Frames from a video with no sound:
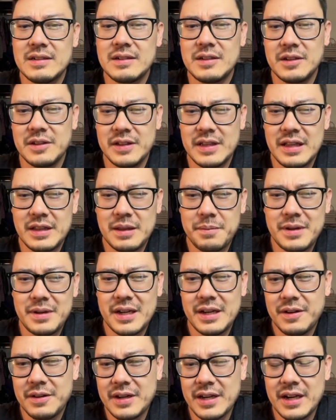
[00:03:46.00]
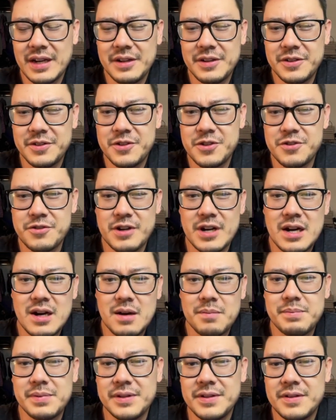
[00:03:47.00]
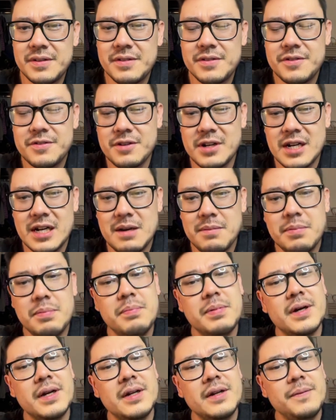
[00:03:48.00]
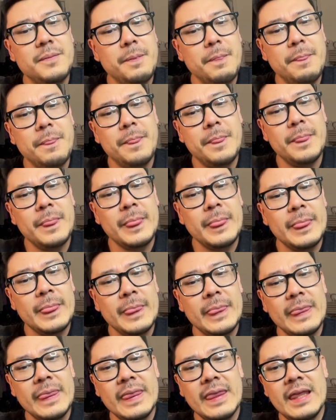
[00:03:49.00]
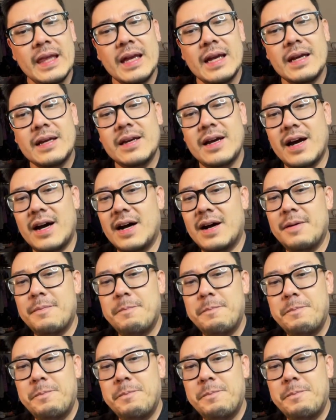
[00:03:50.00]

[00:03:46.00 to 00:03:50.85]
well, now I mean, okay, I could just drop and drop, but yeah.